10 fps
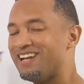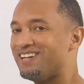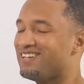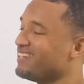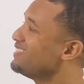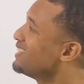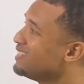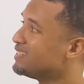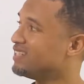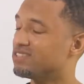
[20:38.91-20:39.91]
Ladies
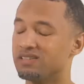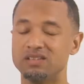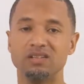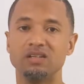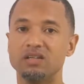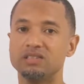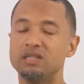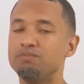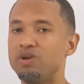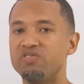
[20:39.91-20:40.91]
and gents,
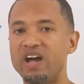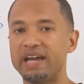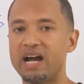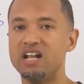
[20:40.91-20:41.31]
simplifying